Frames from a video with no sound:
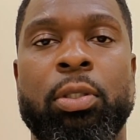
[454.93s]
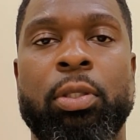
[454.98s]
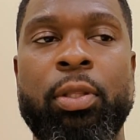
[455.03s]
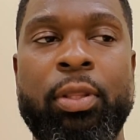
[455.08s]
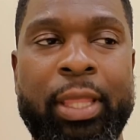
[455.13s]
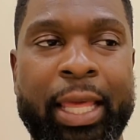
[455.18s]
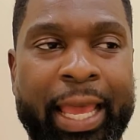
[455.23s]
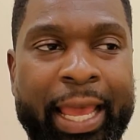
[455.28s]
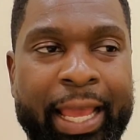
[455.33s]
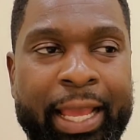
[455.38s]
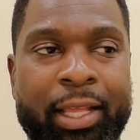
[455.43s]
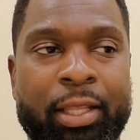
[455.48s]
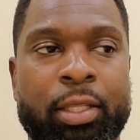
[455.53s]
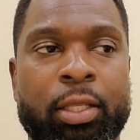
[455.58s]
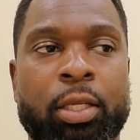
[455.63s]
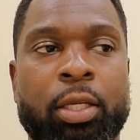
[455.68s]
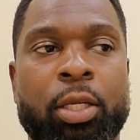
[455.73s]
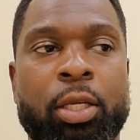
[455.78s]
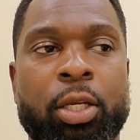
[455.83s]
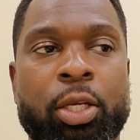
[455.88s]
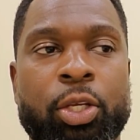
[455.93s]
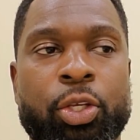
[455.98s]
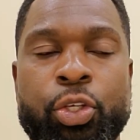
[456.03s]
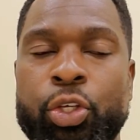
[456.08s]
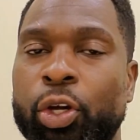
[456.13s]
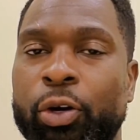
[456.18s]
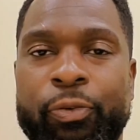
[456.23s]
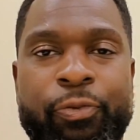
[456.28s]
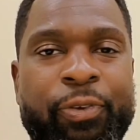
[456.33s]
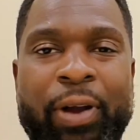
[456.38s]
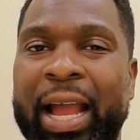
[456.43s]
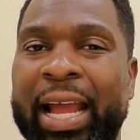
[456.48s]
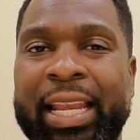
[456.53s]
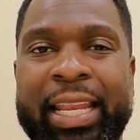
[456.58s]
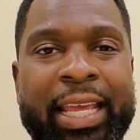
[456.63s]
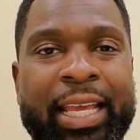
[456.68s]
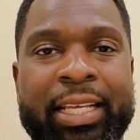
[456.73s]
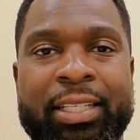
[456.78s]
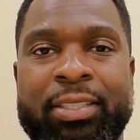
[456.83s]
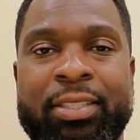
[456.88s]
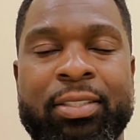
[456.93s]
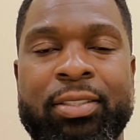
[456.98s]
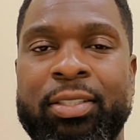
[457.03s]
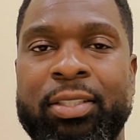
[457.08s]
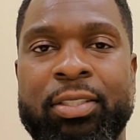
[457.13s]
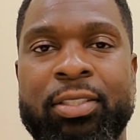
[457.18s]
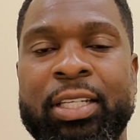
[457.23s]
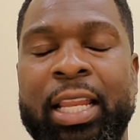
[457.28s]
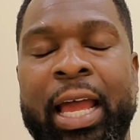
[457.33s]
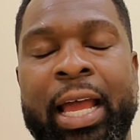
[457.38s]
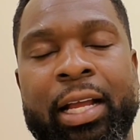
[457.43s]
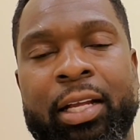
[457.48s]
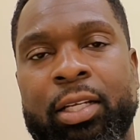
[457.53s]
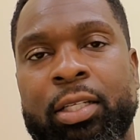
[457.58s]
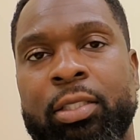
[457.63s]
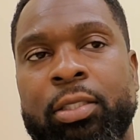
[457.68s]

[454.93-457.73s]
that your finances is not